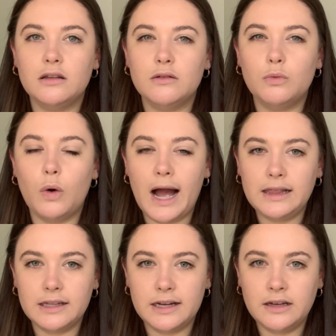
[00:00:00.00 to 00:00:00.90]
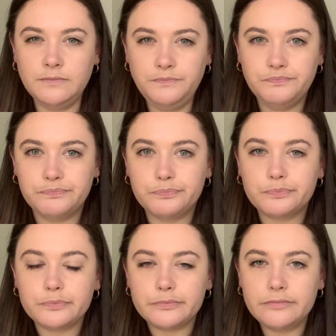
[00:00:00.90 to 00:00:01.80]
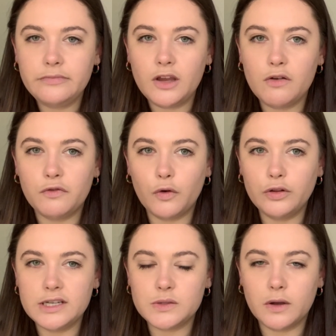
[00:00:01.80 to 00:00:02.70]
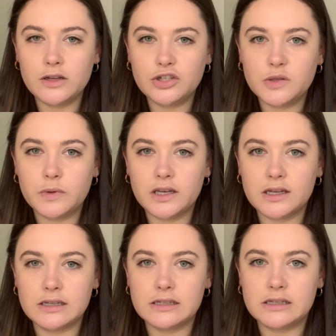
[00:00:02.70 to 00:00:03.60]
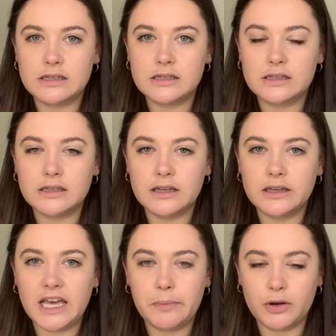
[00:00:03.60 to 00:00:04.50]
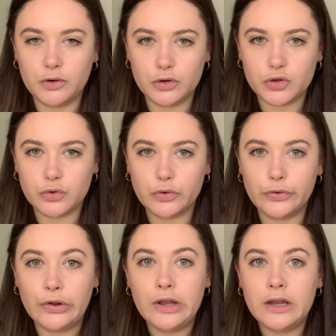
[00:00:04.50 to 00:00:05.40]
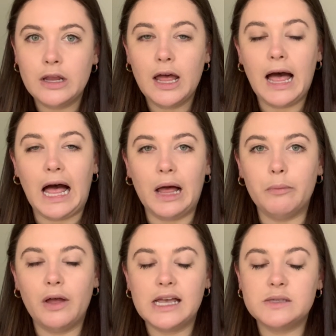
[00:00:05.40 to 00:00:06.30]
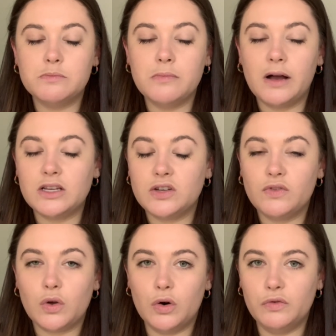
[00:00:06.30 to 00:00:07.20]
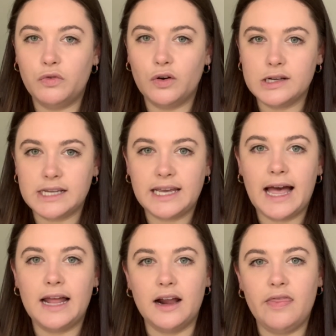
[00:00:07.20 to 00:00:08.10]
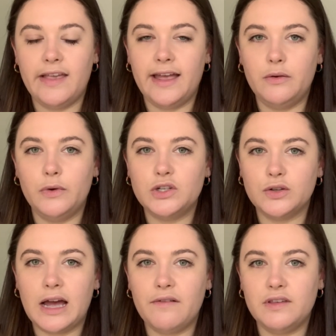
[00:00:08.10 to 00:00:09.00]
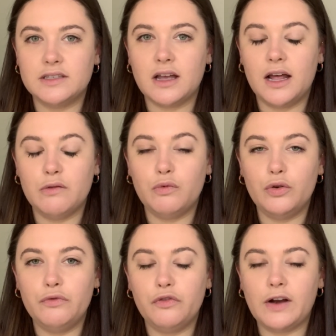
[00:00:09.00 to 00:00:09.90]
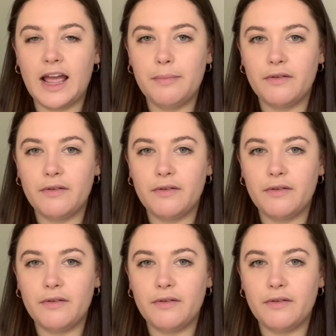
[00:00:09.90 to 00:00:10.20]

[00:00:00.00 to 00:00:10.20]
white linen for this one just because keep it neutral um, as much of the called for as I can. And then we do have this kind of wooden frame